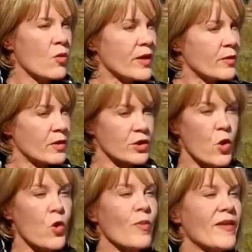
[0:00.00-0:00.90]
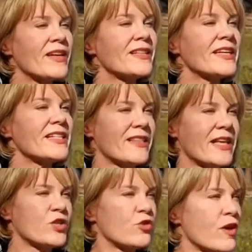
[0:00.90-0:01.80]
We were told by the elite
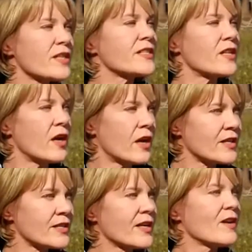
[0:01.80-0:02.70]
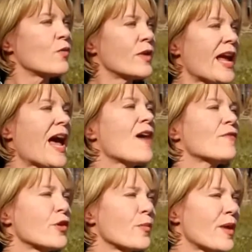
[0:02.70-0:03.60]
that trust us. We
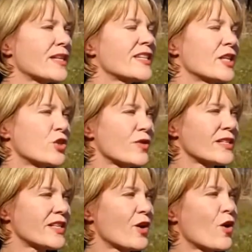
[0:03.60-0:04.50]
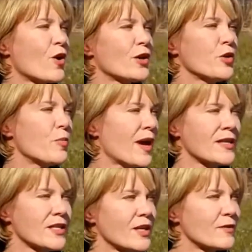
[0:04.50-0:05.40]
have your best interest at heart, you
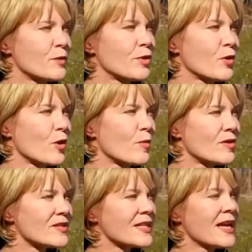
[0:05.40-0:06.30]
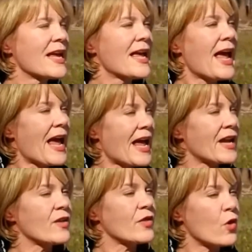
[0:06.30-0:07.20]
basket of deplorables.
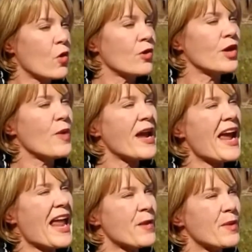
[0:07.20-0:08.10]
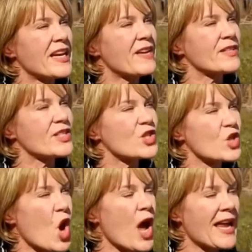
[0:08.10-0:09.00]
And the only way anybody even
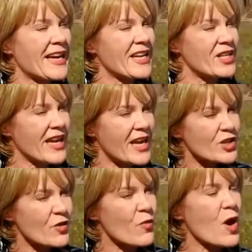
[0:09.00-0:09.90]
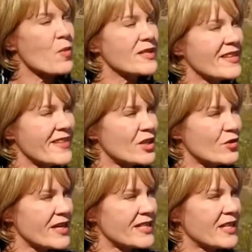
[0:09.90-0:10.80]
saw any indication of what was in that
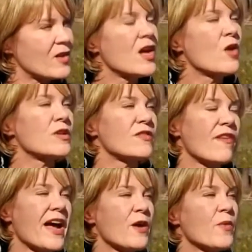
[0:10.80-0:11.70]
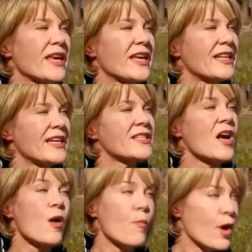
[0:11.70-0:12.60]
trade deal was via WikiLeaks,
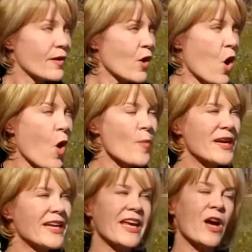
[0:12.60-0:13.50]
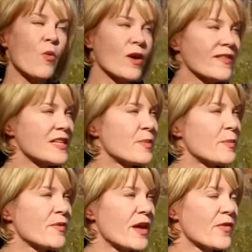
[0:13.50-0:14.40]
part of the alt media, one of these
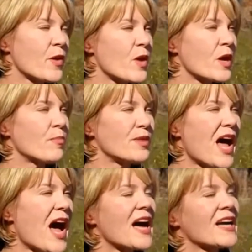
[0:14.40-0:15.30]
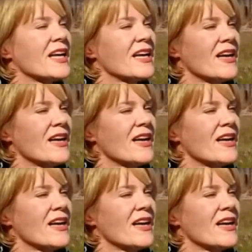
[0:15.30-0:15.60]
people that they'll want to block.